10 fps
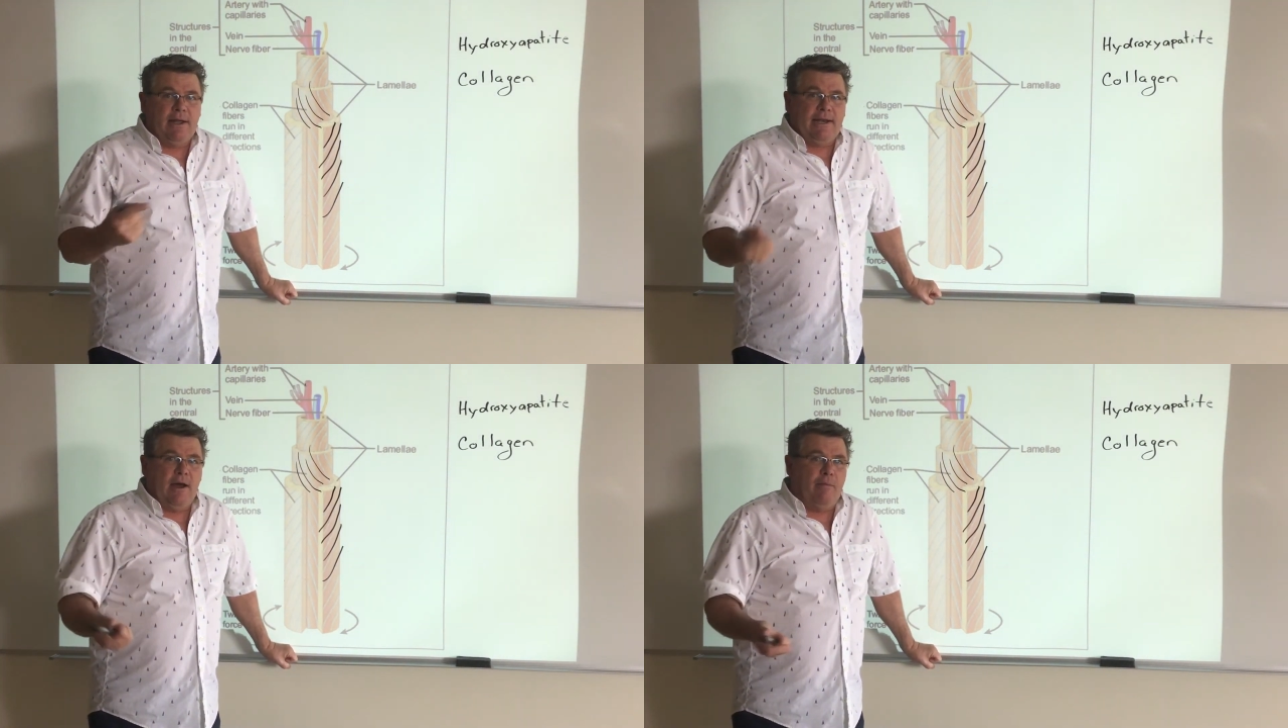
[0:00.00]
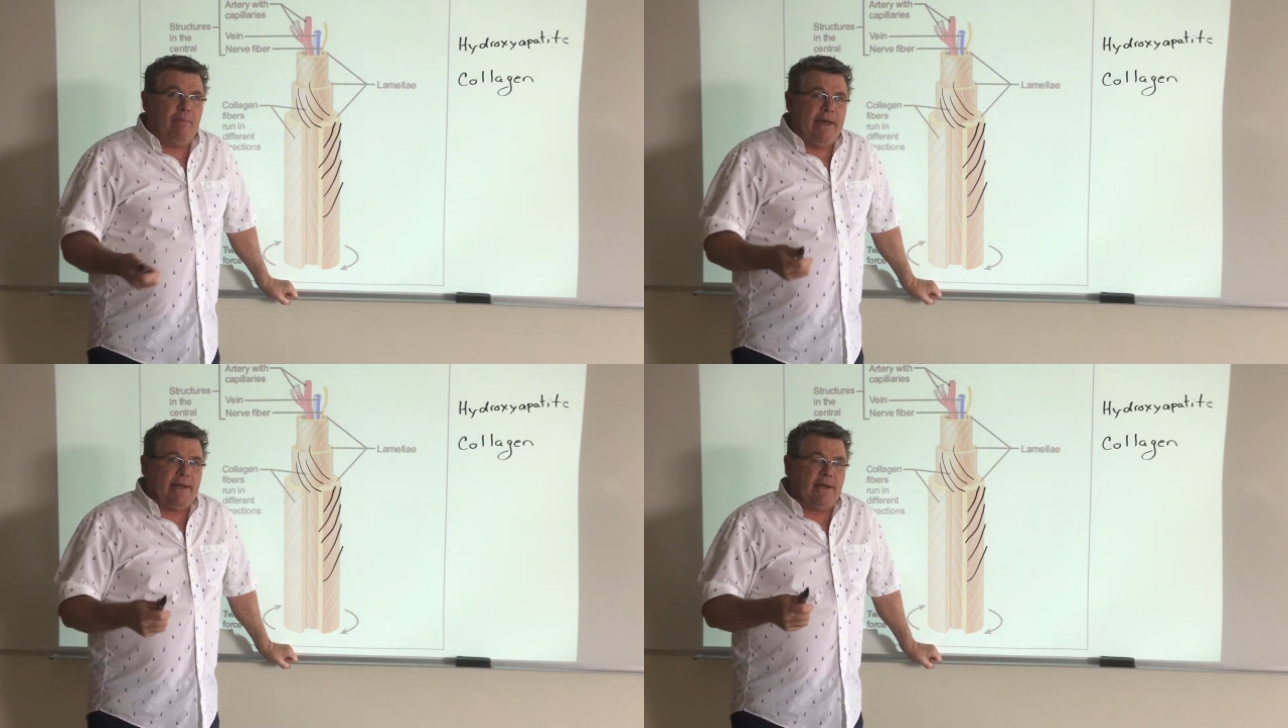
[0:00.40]
Now
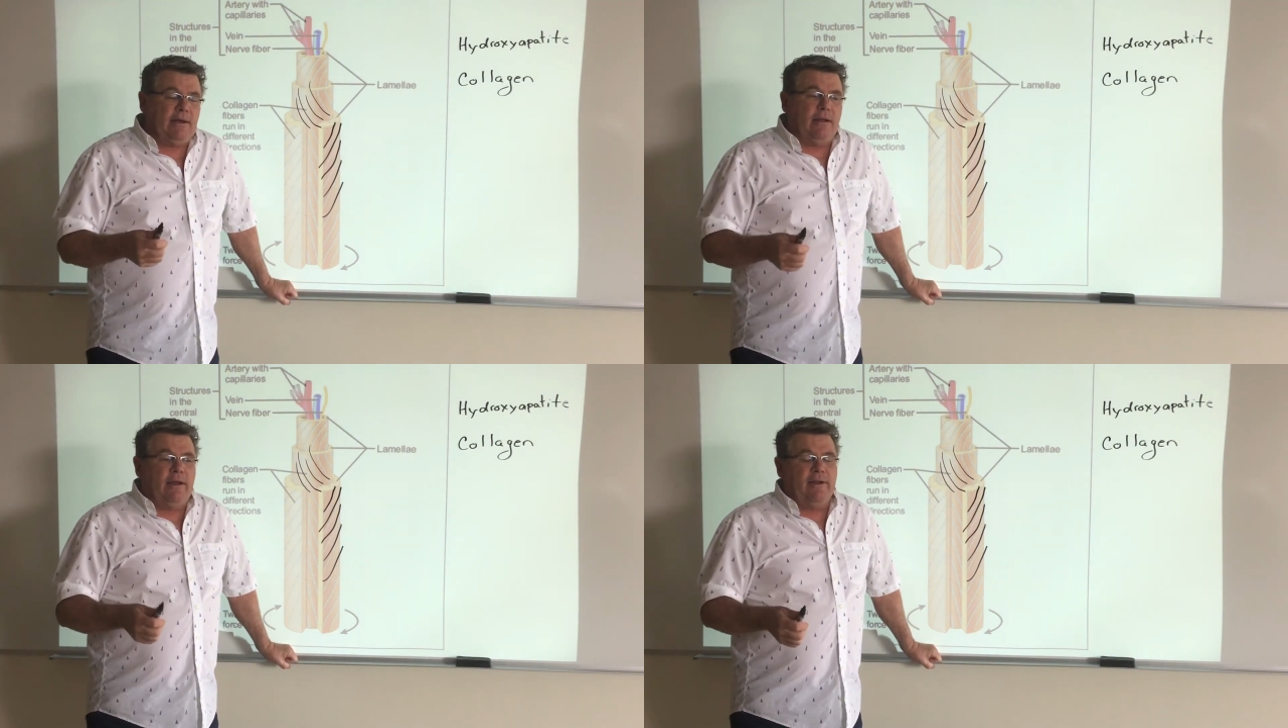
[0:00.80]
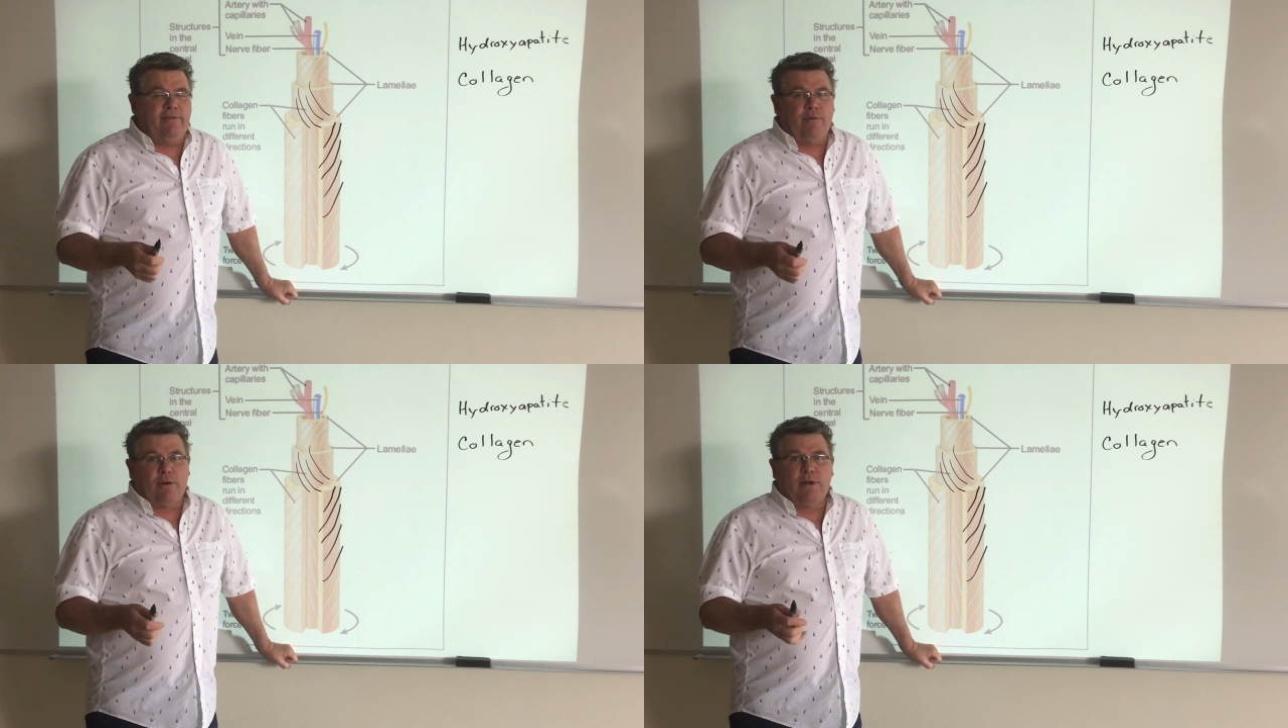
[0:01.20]
bake it at
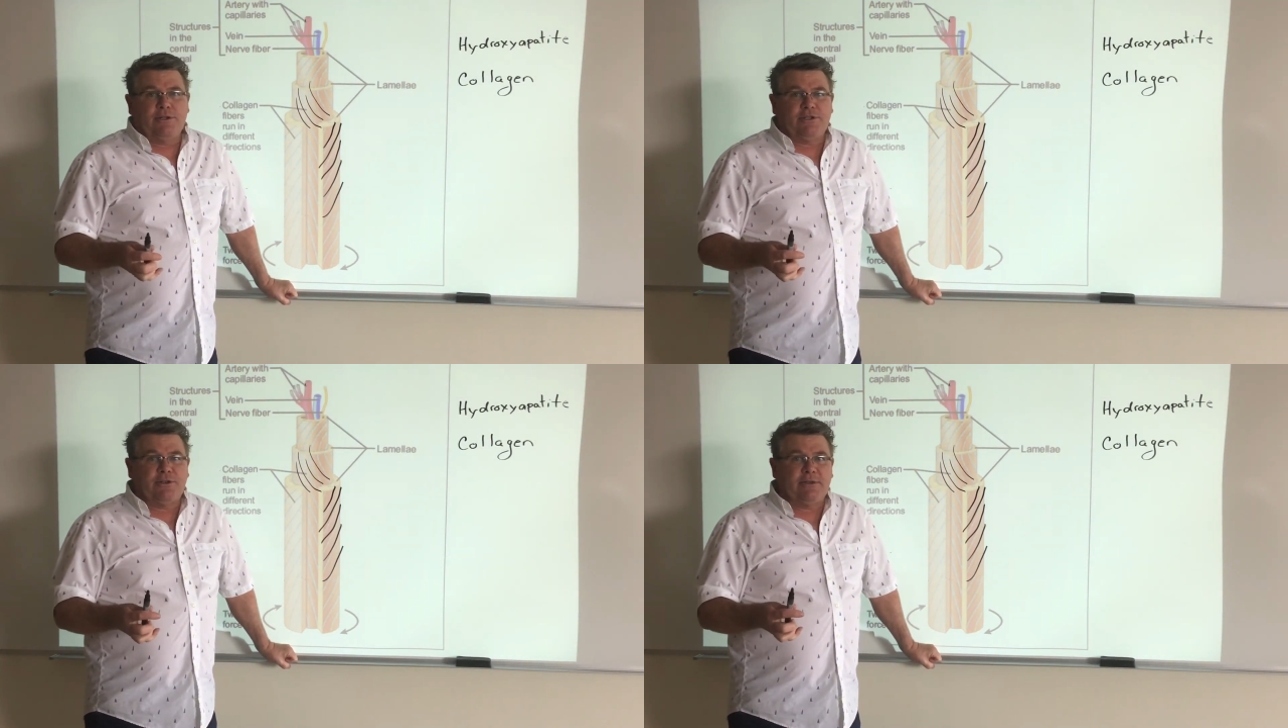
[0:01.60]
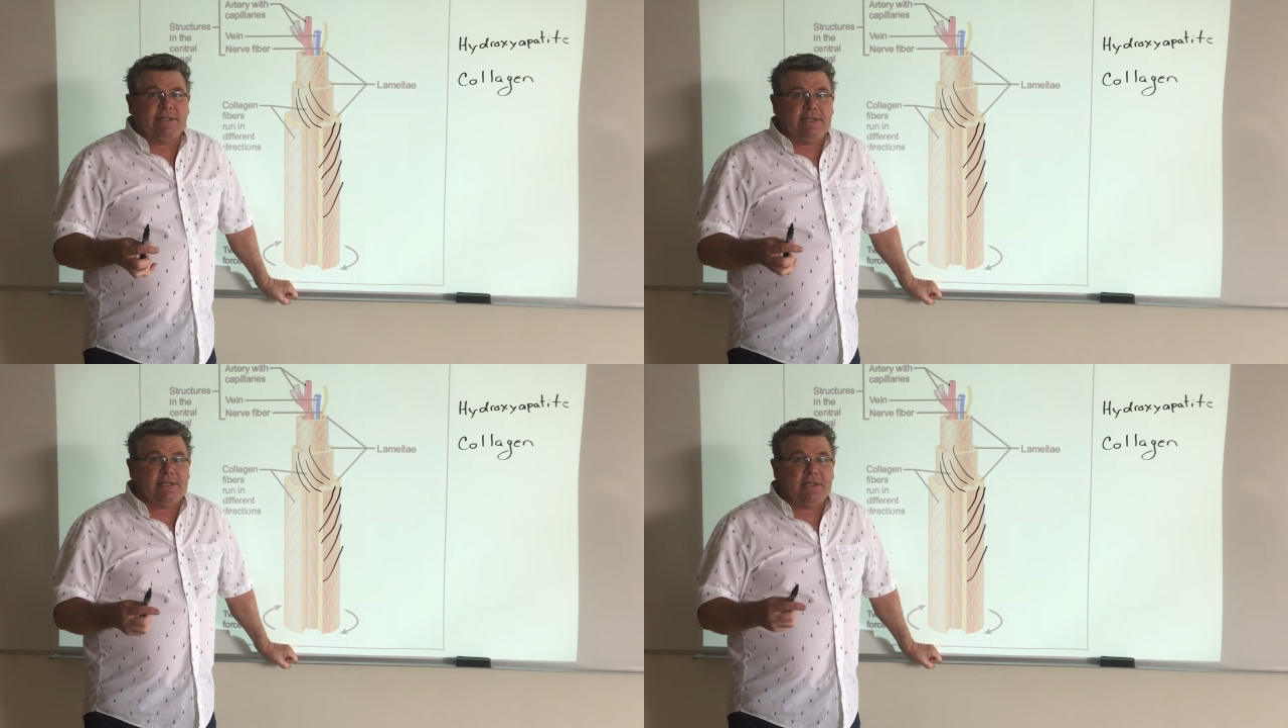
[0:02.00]
400
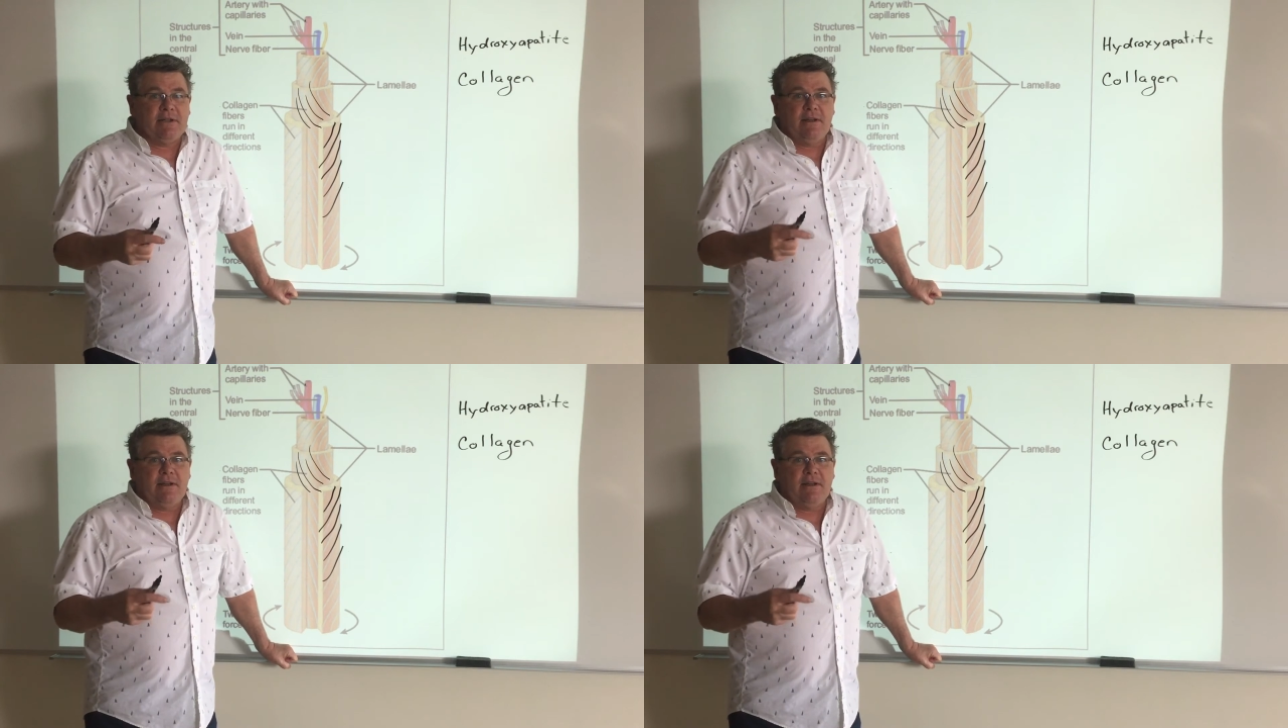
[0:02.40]
degrees